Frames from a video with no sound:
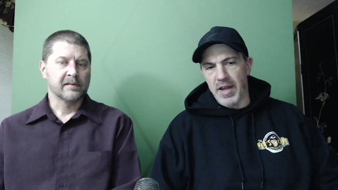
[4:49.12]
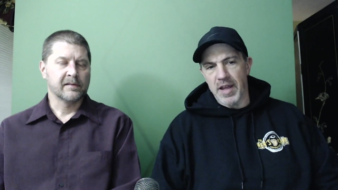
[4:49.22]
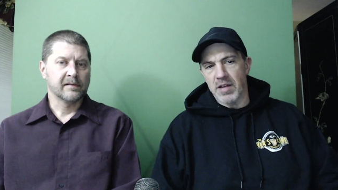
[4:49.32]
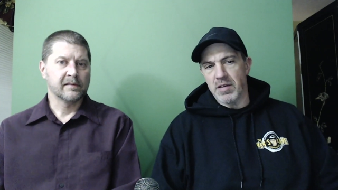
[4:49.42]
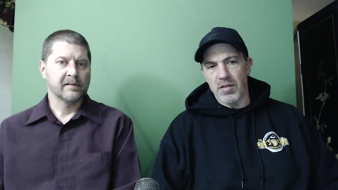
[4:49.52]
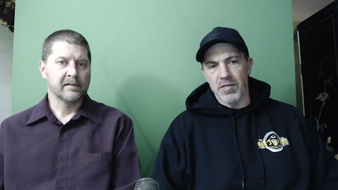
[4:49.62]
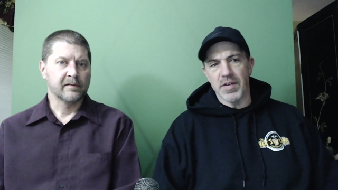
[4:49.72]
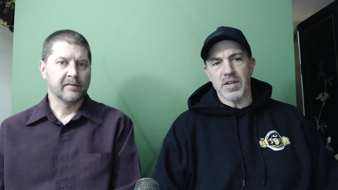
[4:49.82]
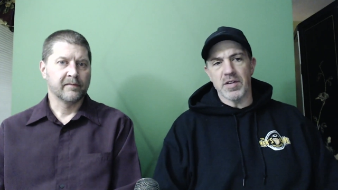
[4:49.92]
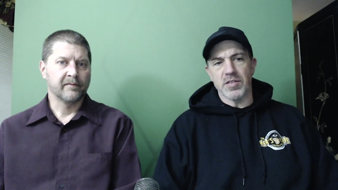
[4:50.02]
Speaker 1: I had you know
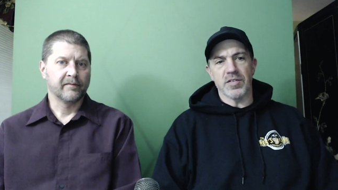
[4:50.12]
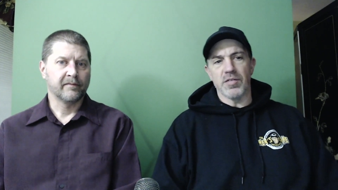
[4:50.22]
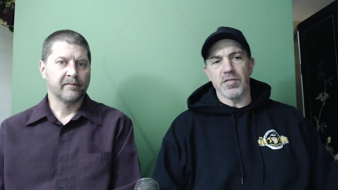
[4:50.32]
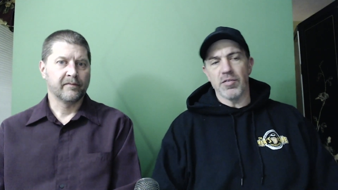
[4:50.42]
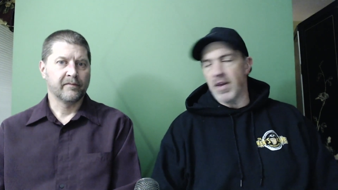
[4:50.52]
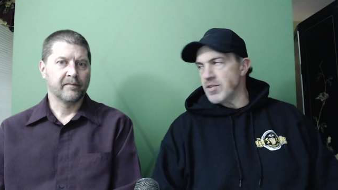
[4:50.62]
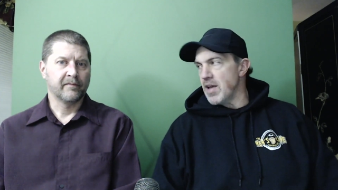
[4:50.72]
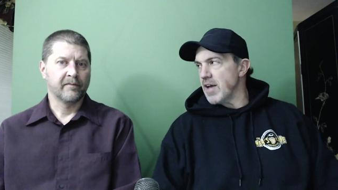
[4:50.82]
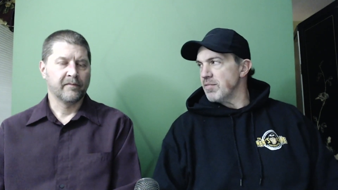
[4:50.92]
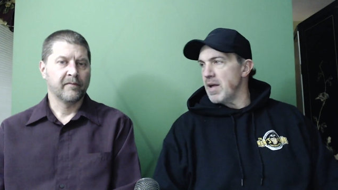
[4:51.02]
vintage Silver Age
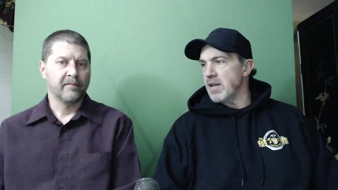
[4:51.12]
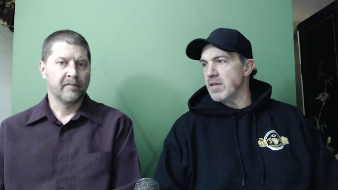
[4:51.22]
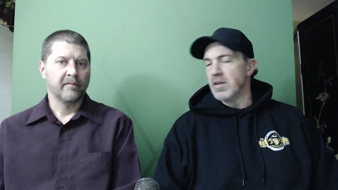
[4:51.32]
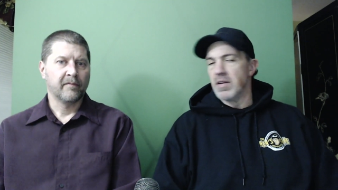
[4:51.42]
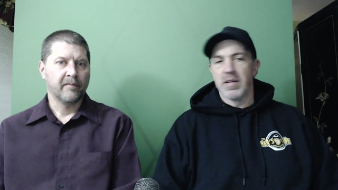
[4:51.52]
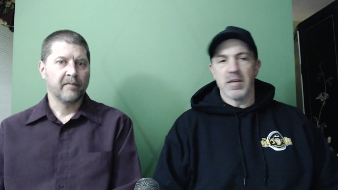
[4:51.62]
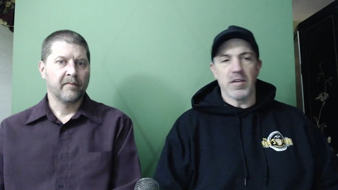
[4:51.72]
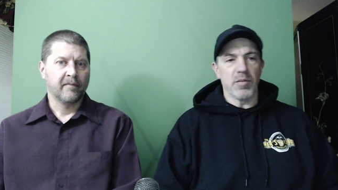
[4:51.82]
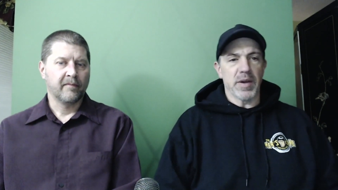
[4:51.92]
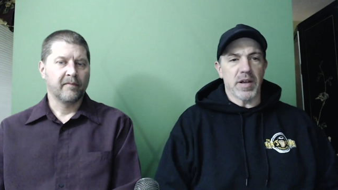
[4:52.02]
X Men, you
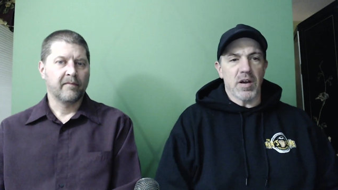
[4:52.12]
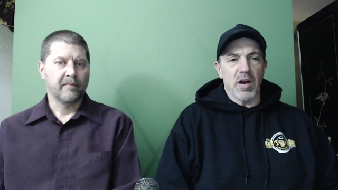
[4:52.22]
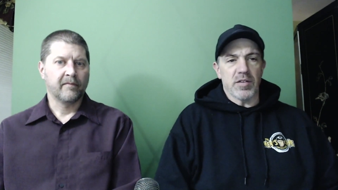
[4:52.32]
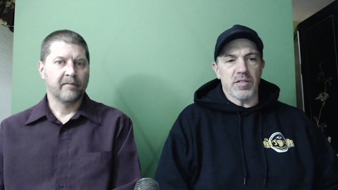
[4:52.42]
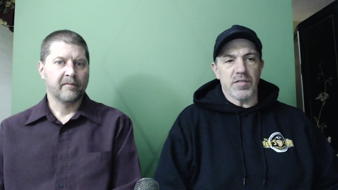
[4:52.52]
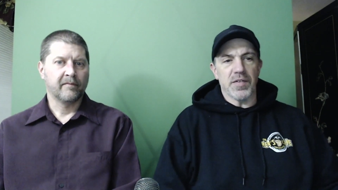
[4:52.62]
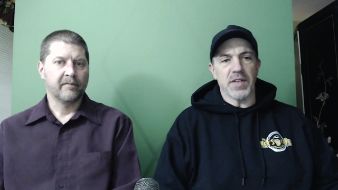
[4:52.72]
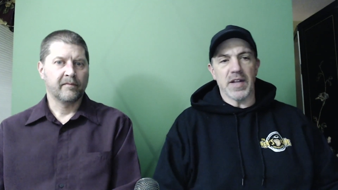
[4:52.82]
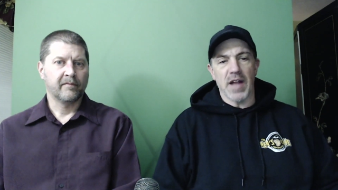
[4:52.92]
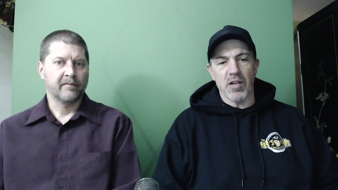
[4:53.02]
know, might cost
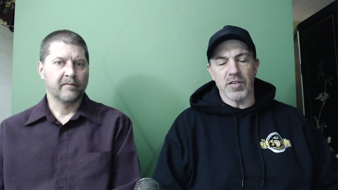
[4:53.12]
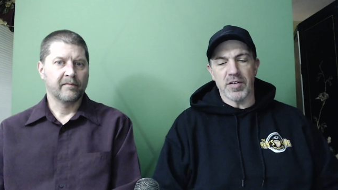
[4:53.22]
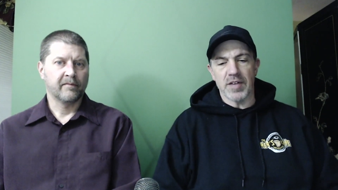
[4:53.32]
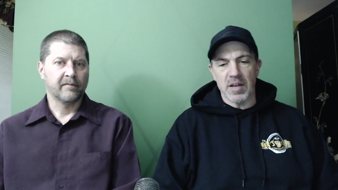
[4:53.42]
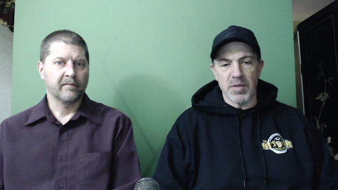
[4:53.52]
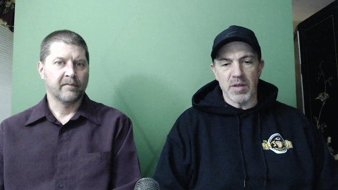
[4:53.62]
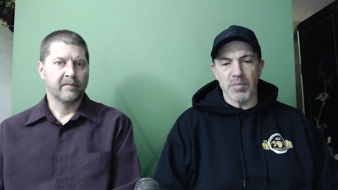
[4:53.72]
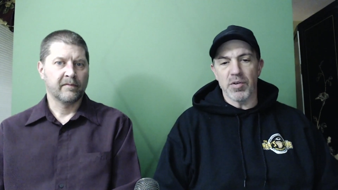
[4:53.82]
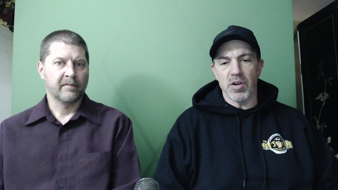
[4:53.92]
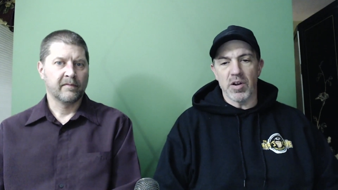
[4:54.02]
fifty dollars to send them in, but
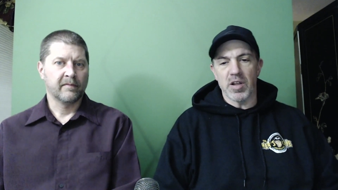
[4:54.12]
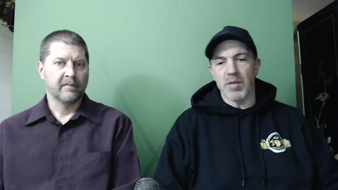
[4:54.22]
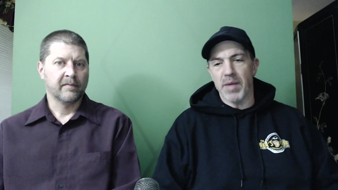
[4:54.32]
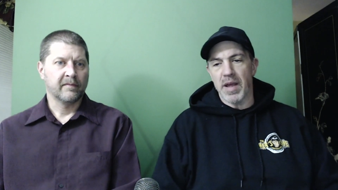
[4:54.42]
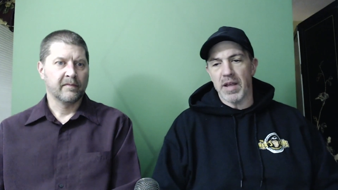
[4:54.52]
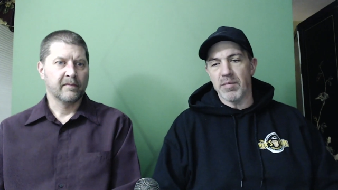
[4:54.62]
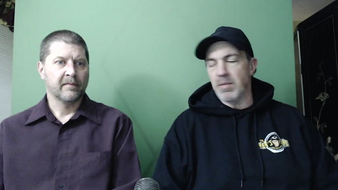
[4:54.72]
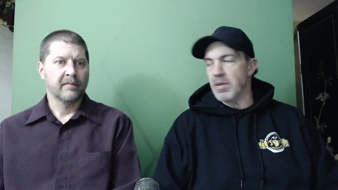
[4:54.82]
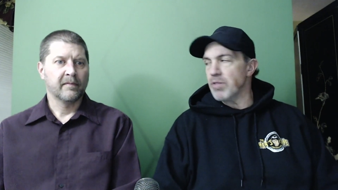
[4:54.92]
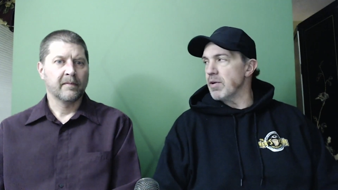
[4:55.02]
you're going to get them back in
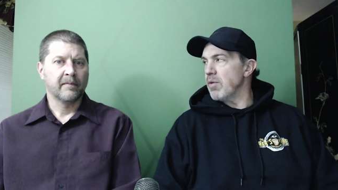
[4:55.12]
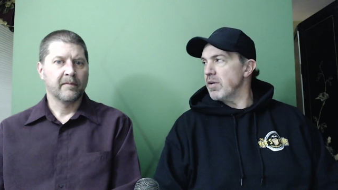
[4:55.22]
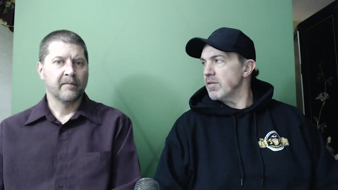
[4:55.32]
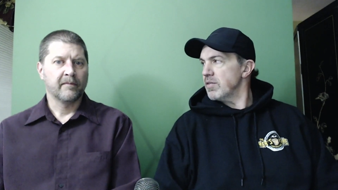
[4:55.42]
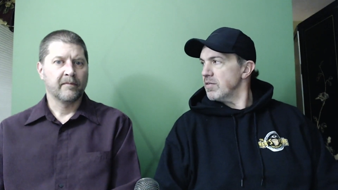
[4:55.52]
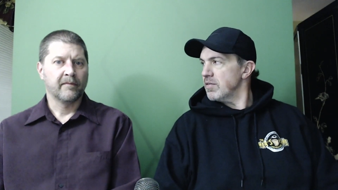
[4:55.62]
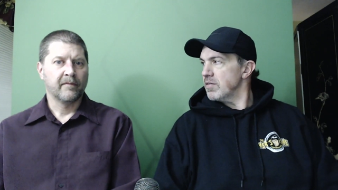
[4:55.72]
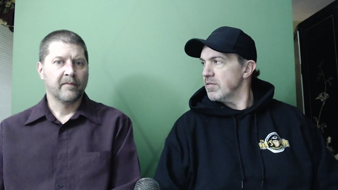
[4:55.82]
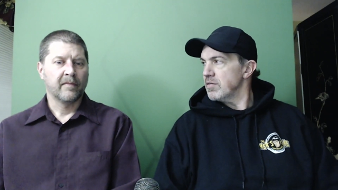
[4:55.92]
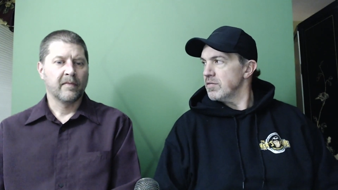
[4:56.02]
maybe three
Speaker 2: months.
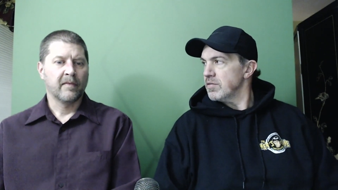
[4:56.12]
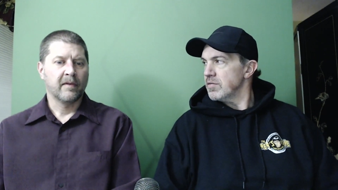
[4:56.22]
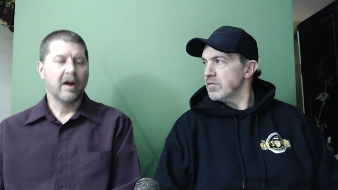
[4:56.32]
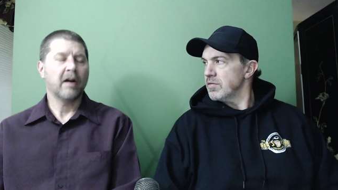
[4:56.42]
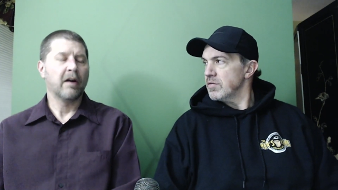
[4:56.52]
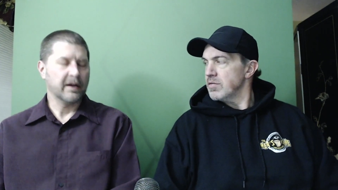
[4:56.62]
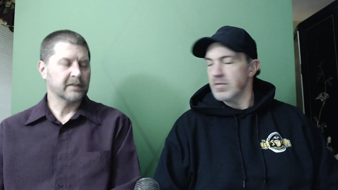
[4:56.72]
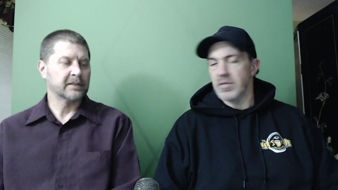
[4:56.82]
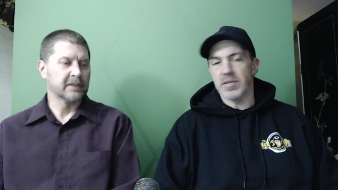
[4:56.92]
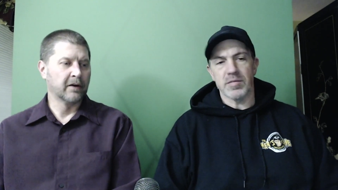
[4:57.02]
All right,
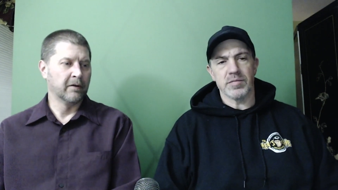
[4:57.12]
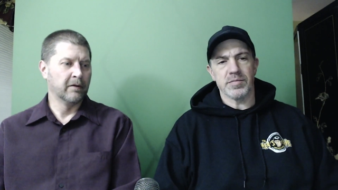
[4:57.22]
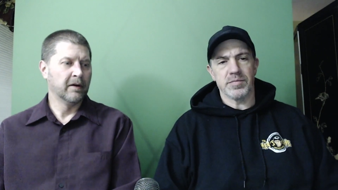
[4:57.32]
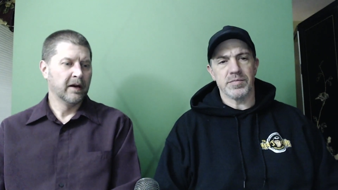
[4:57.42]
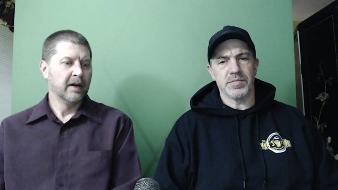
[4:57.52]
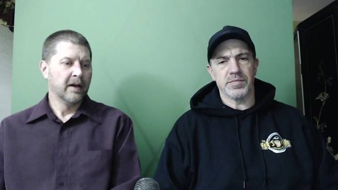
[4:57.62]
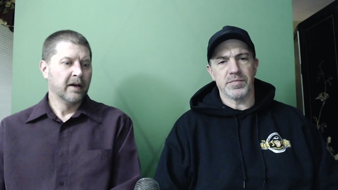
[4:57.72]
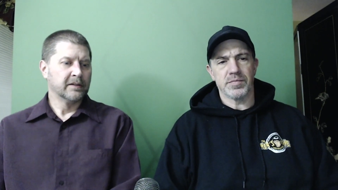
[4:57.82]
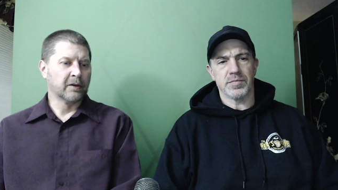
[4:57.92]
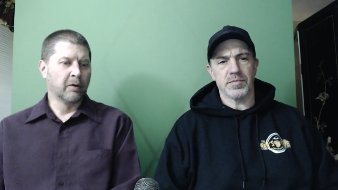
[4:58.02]
so
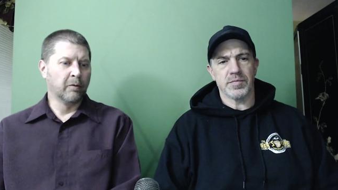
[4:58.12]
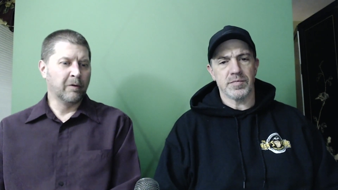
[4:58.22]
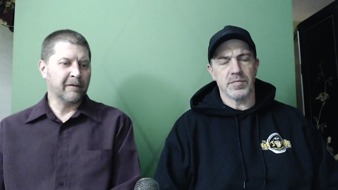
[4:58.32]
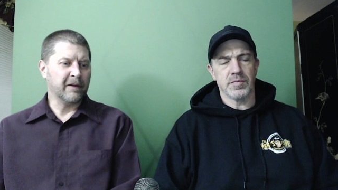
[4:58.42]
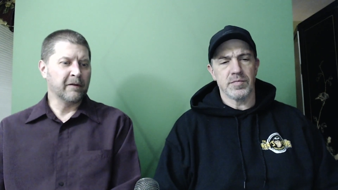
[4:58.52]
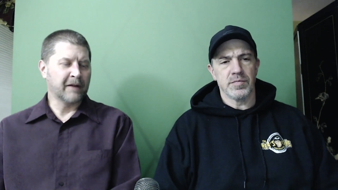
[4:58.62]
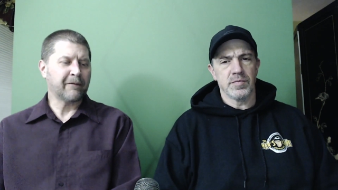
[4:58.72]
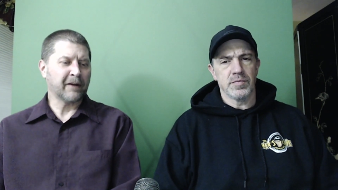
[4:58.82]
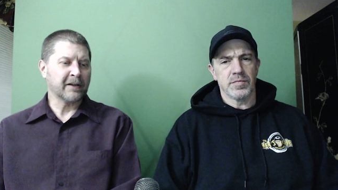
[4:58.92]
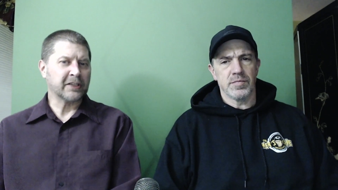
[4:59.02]
so we you've
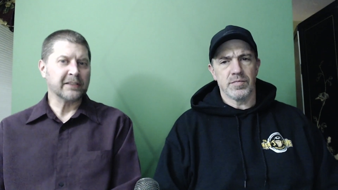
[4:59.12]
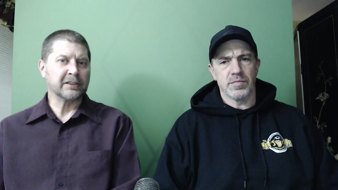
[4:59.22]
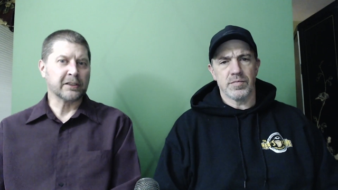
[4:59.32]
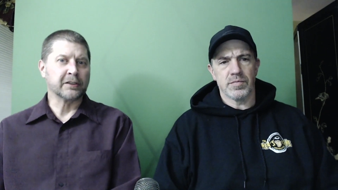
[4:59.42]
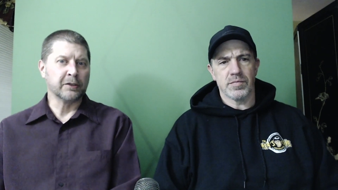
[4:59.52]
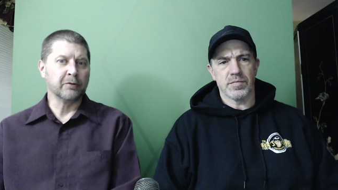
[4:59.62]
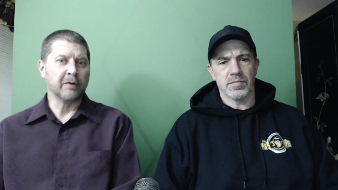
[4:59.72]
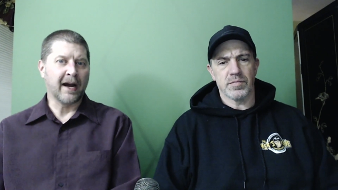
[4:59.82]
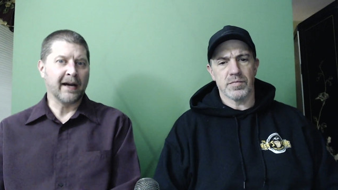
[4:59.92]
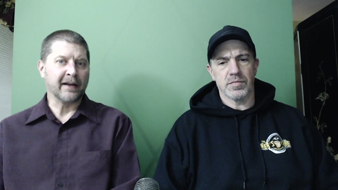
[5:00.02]
definitely changed your tune
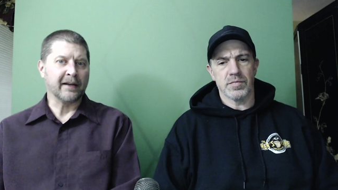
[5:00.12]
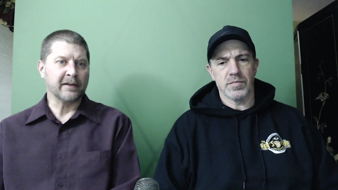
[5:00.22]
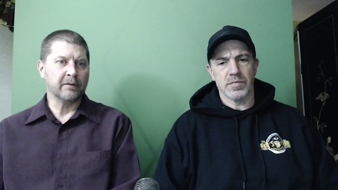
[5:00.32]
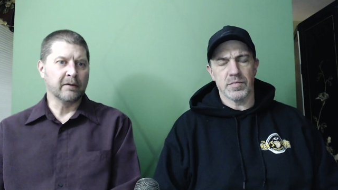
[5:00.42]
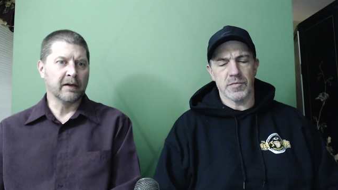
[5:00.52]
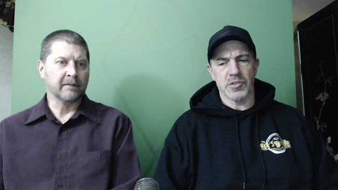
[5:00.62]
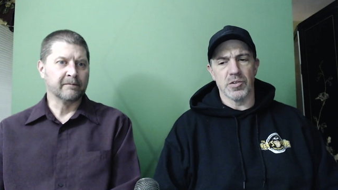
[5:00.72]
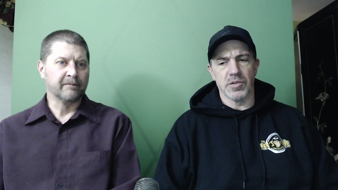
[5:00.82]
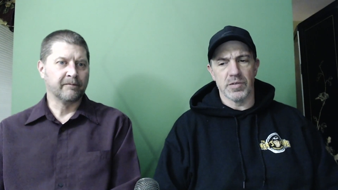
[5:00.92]
on it. You um, sure.